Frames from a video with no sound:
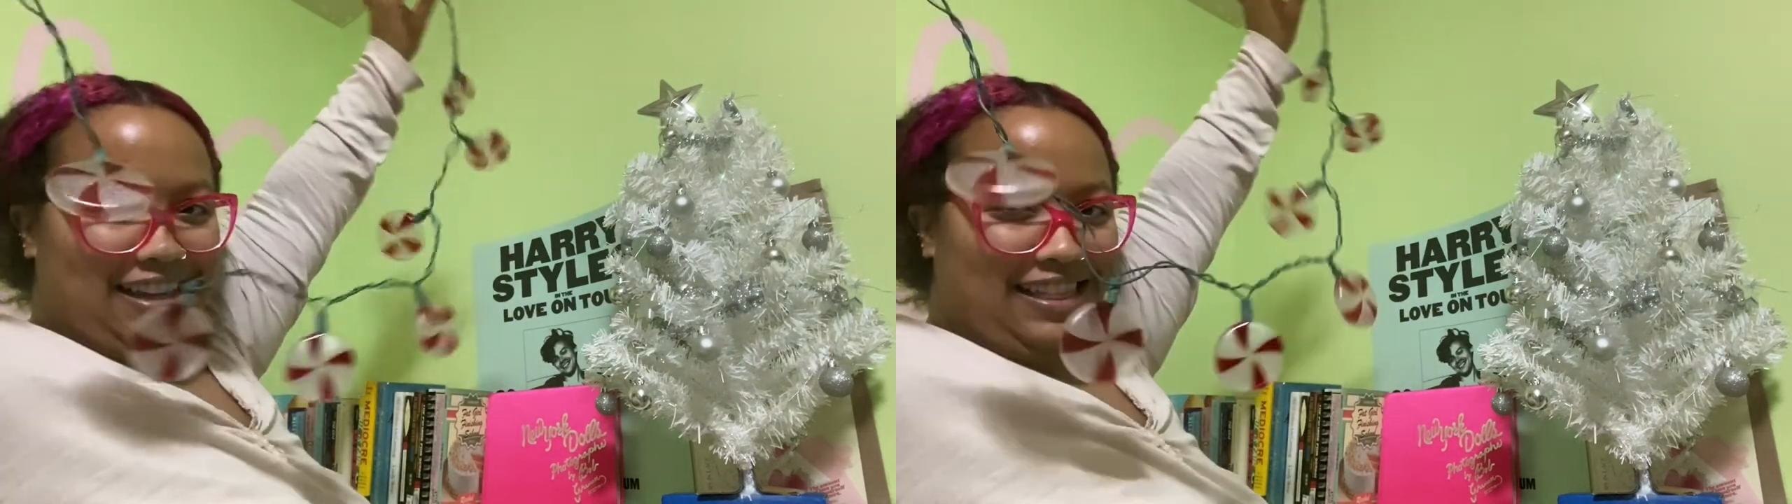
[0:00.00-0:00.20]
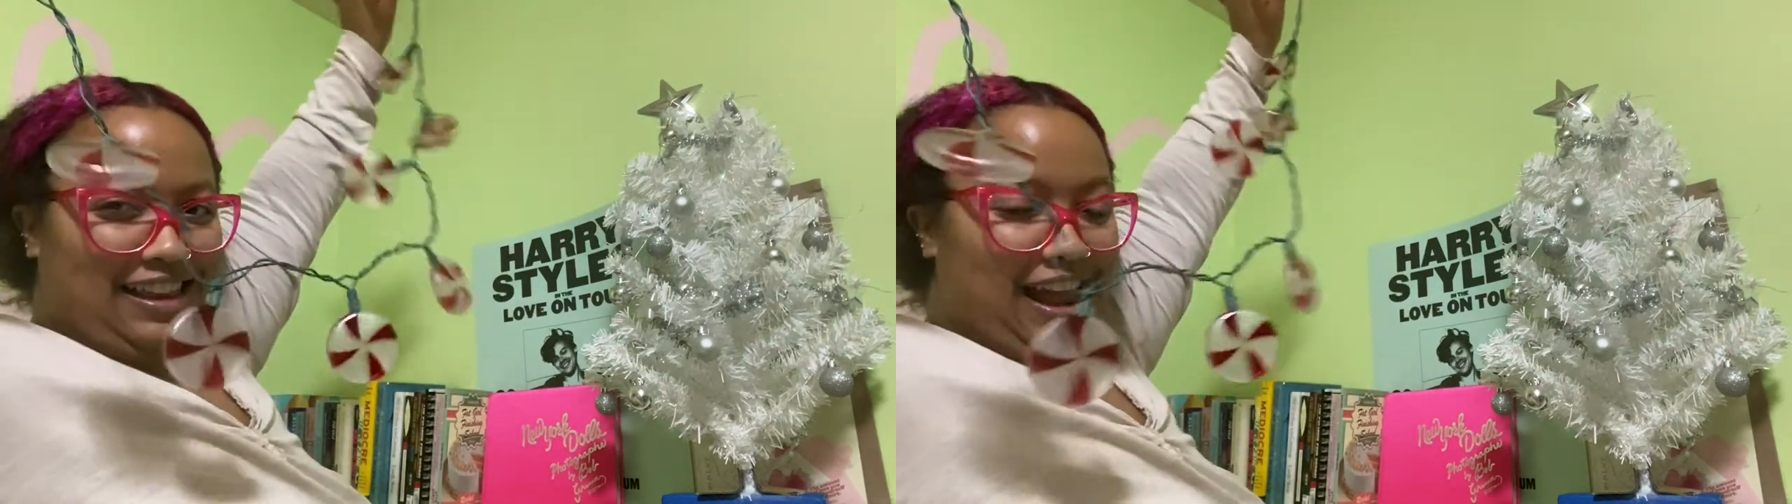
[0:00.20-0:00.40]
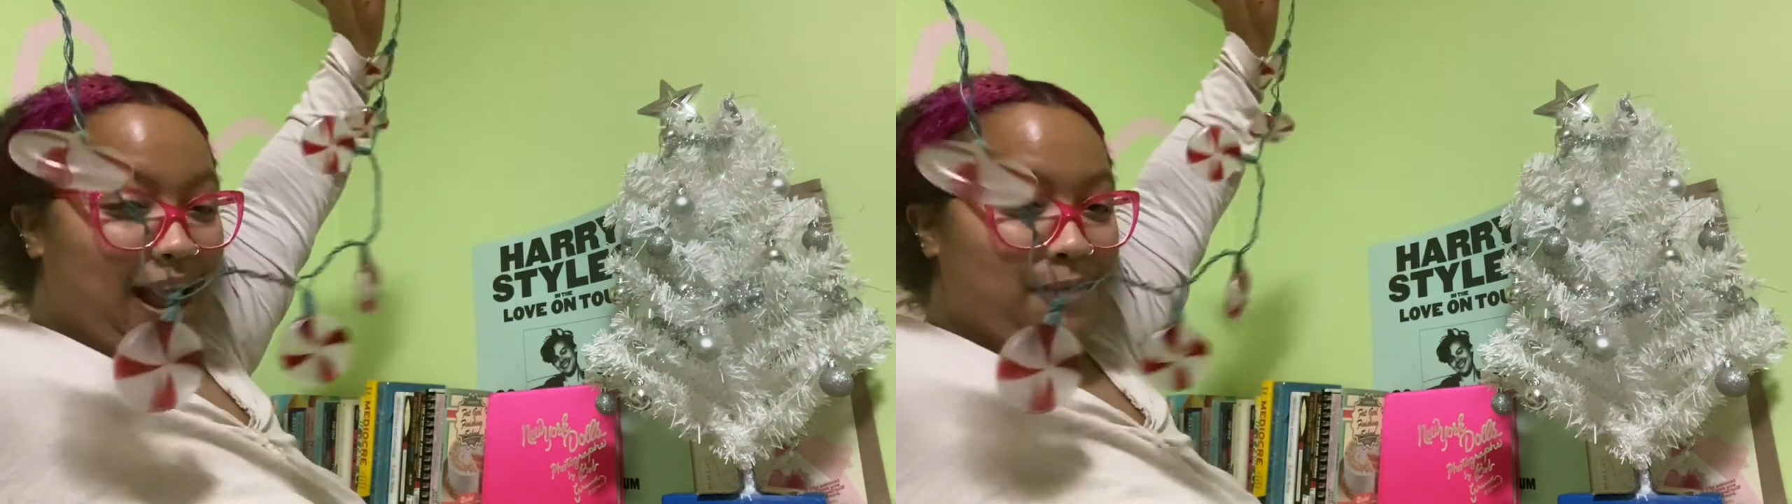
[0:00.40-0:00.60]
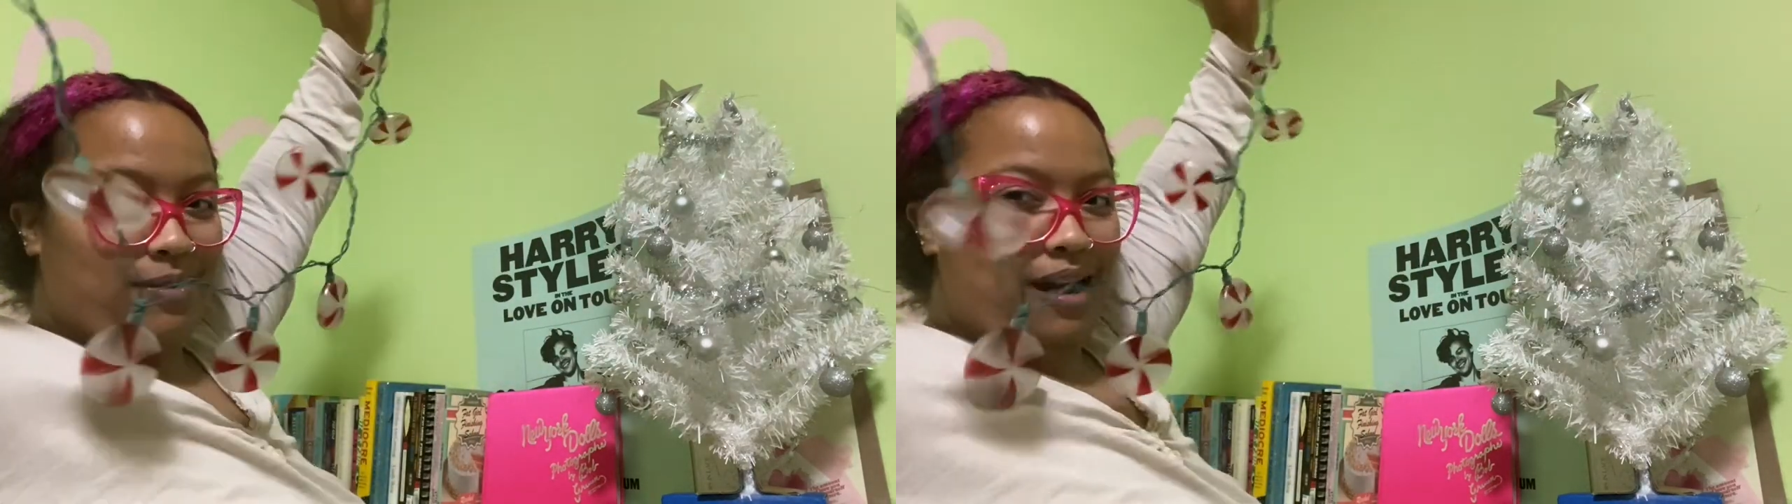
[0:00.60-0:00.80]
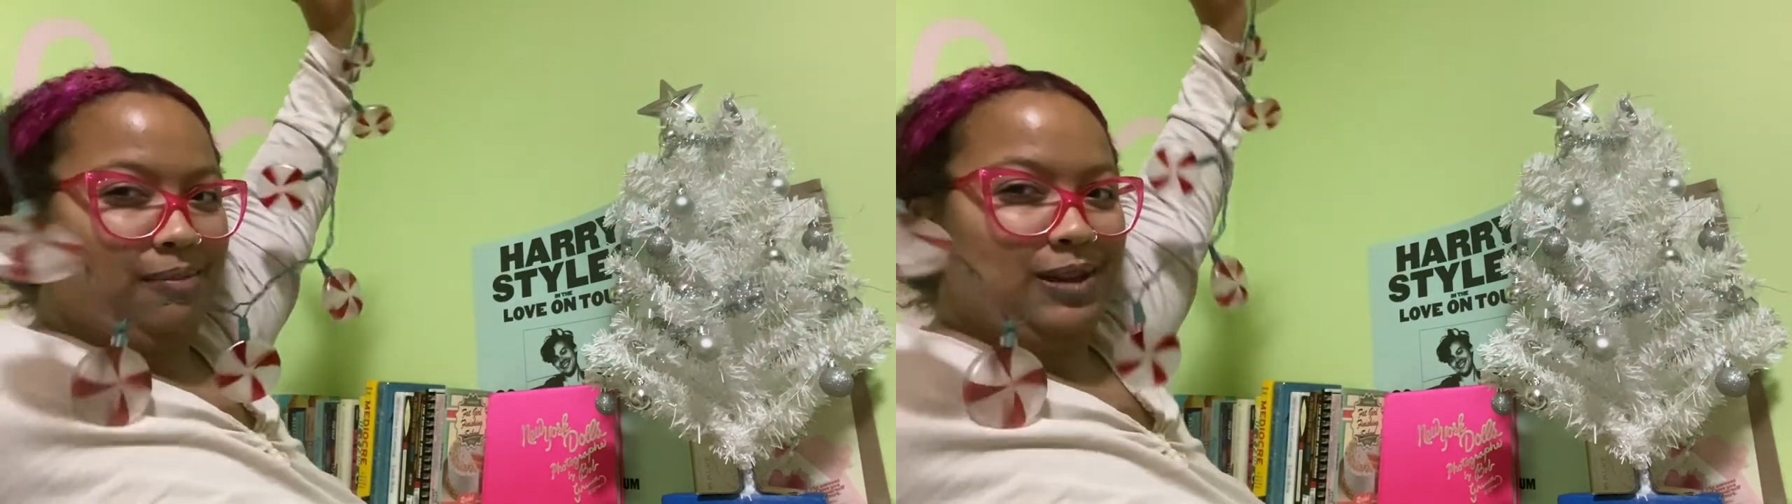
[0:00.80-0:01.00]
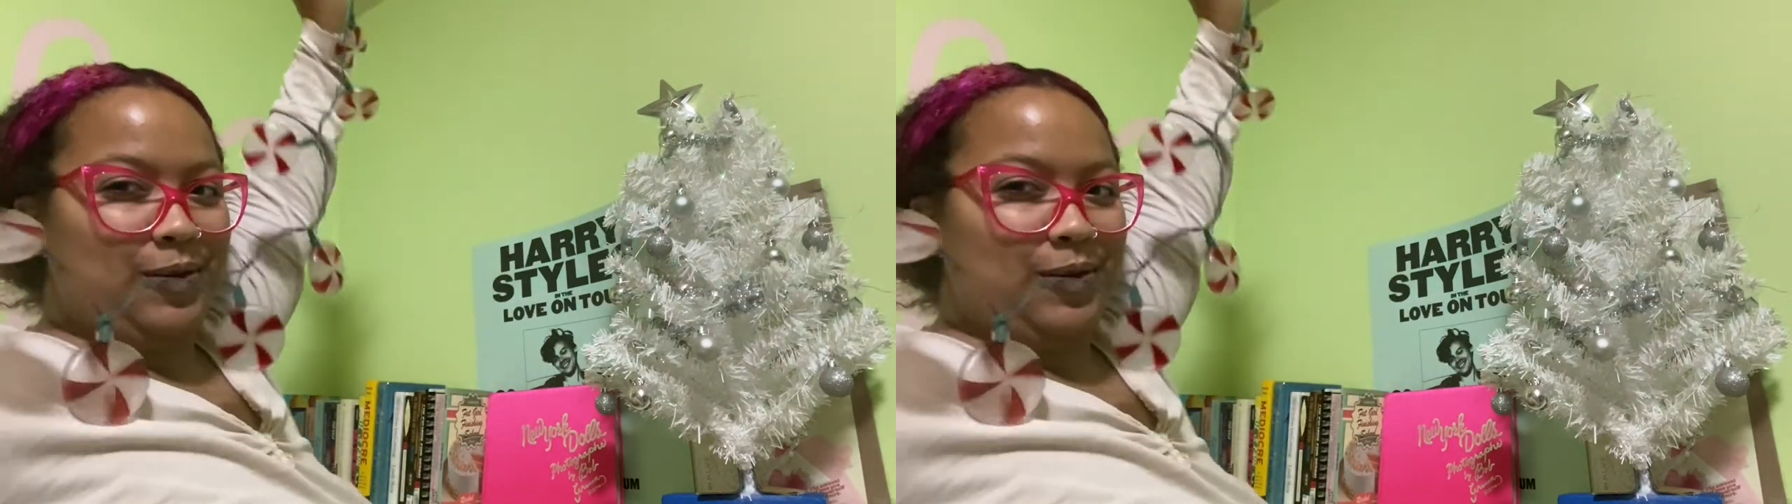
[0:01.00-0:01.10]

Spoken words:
that I probably